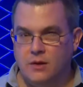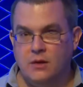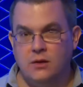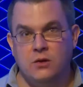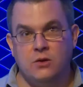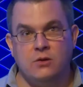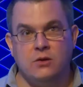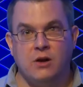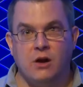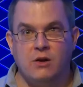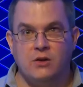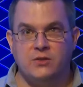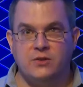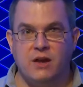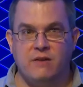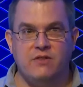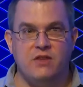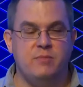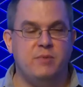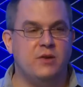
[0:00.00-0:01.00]
You can also
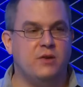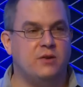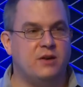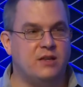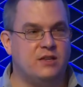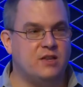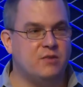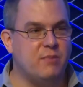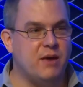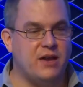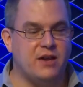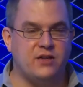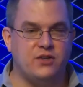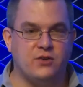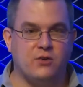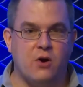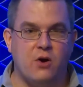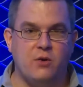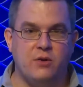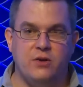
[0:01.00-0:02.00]
have the ability to manage
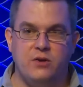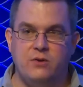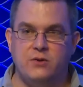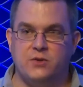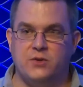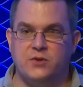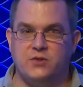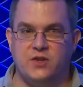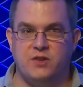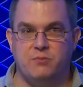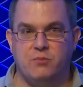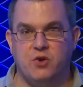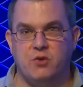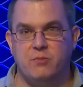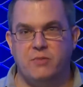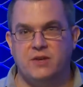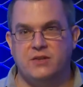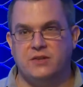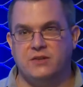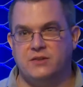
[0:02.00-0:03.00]
your own users and
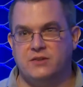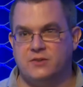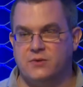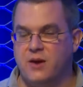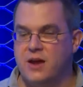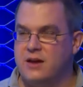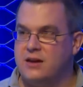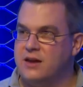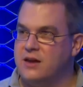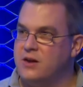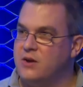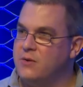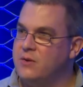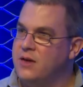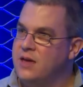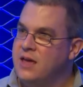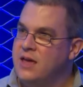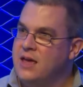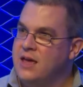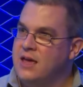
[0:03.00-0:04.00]
permissions. Right now,
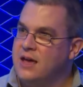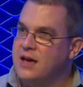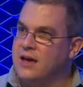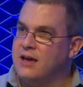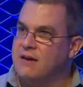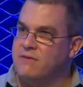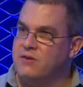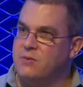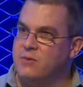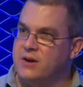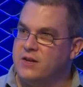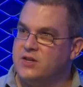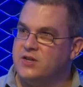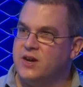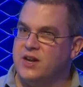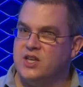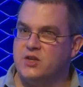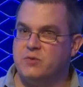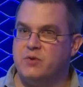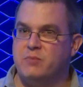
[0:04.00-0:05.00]
if you want to
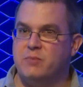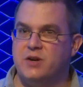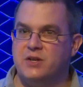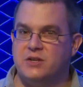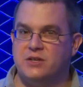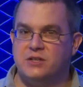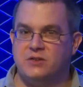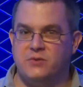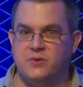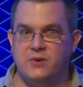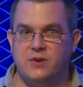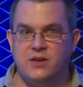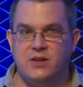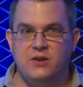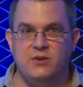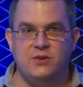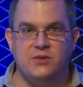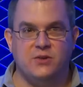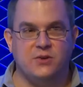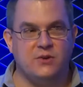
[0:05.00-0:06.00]
change permissions for a
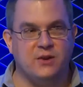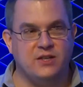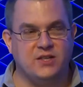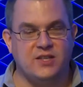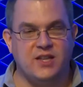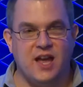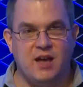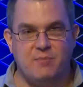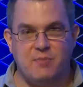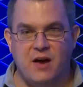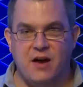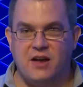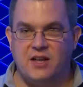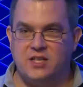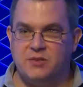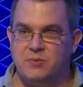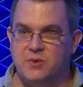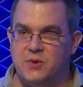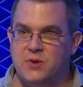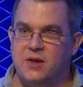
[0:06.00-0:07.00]
user, it's not
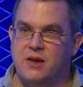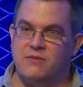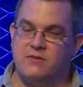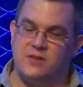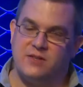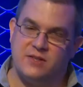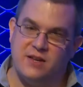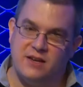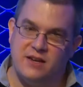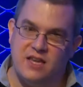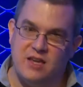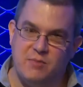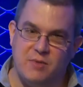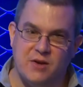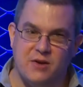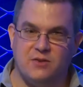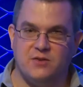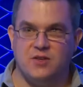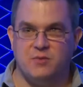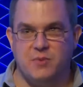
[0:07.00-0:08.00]
possible. You have to send an
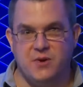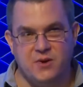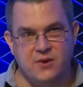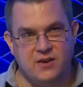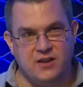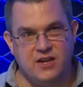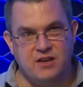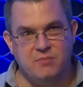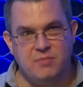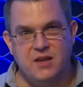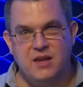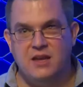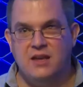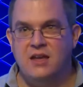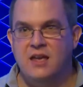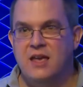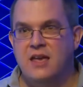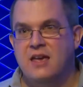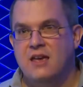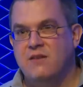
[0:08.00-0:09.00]
email to PeeringDB.
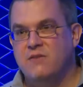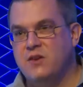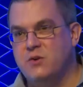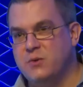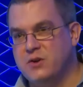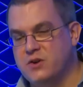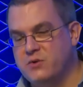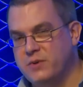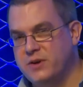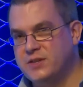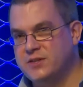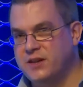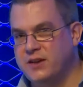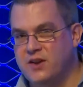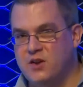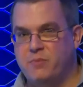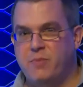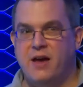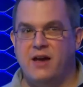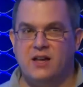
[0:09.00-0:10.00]
If you want to reset
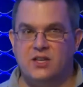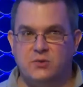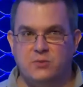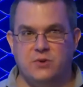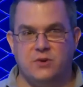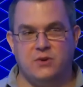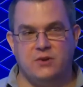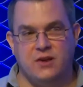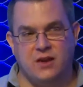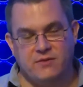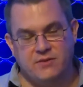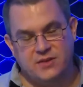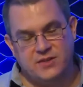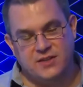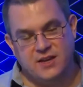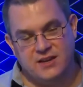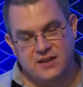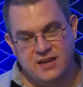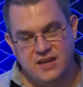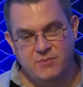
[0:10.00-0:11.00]
your password, you have to
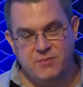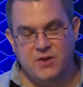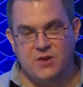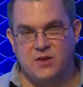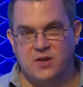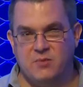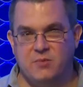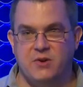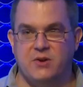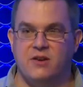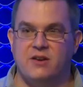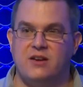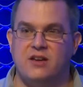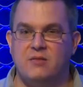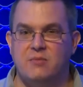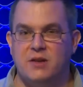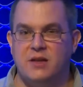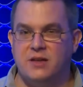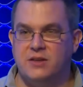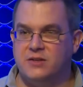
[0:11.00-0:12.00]
send an email to
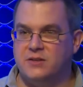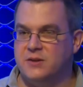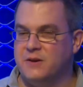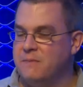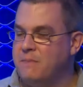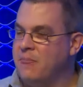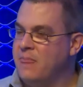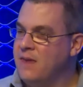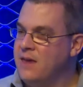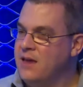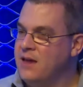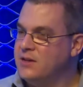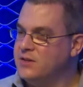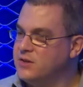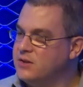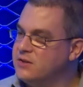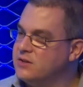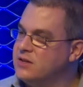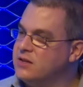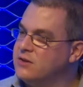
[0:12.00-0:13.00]
PeeringDB. So as you
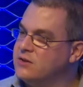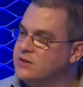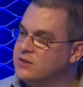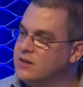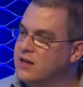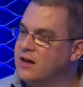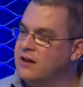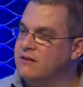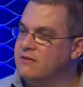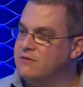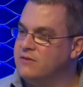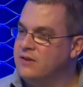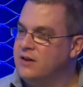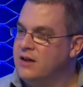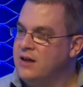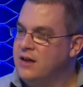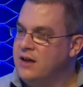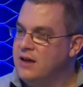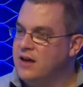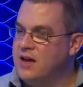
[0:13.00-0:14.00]
can see, there's a lot of
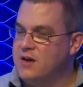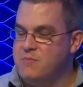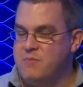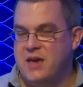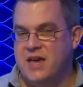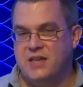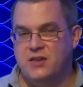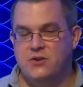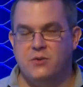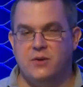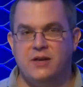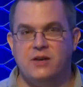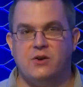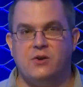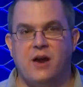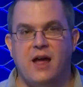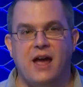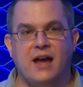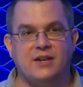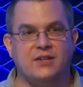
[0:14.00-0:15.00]
manual
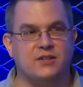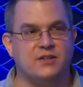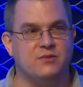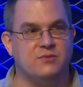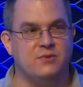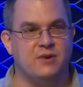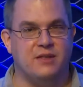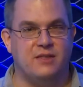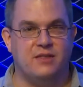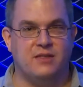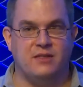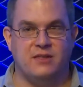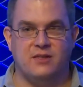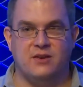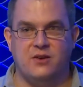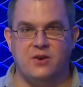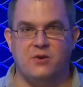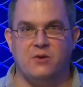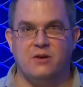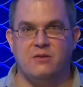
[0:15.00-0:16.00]
interaction with the
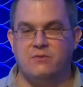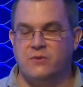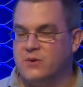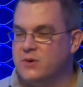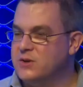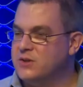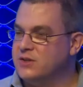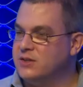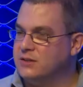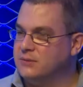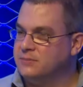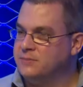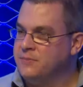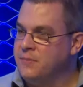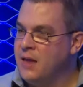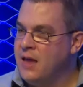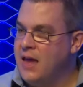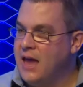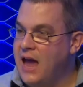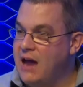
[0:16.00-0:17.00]
current version.
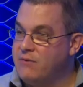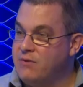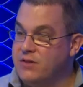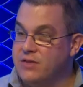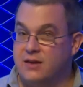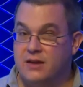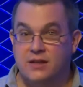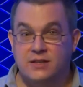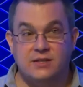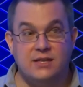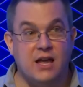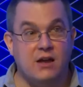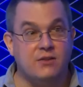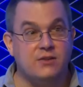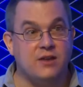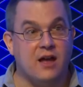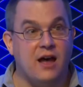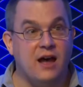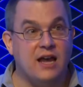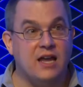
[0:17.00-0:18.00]
Everything is now
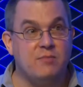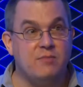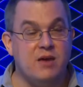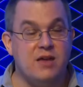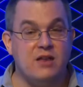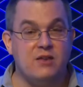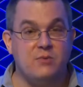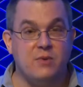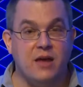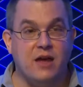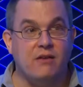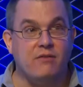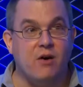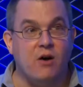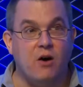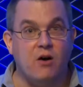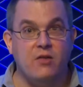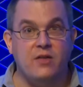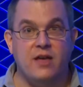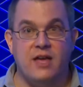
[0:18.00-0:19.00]
documented. We have
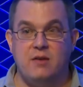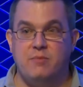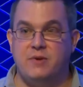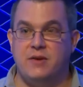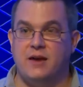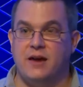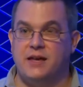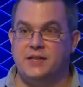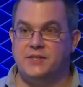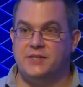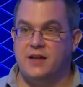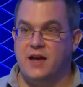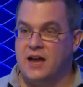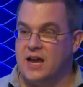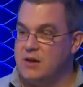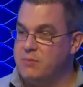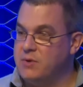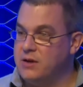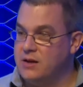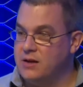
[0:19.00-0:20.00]
all the APIs
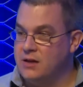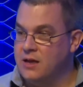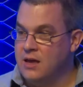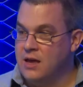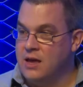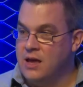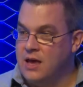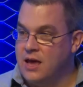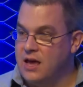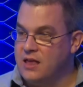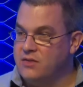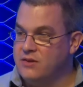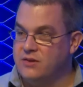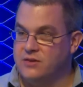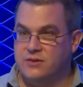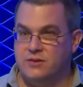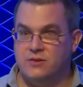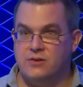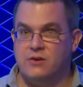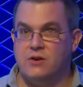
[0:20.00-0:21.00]
documented at
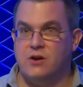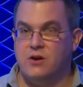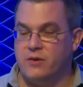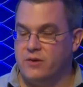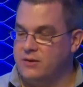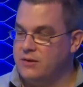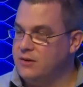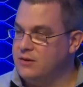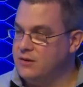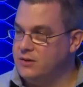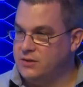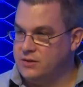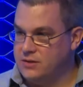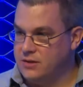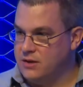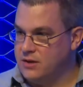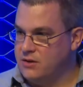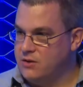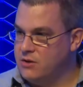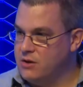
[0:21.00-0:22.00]
this
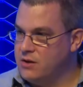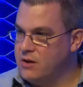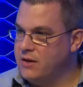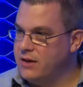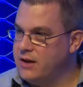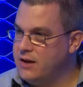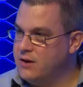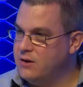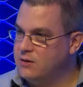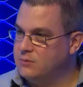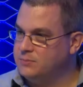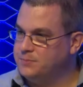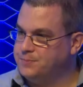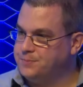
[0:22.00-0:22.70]
URL here.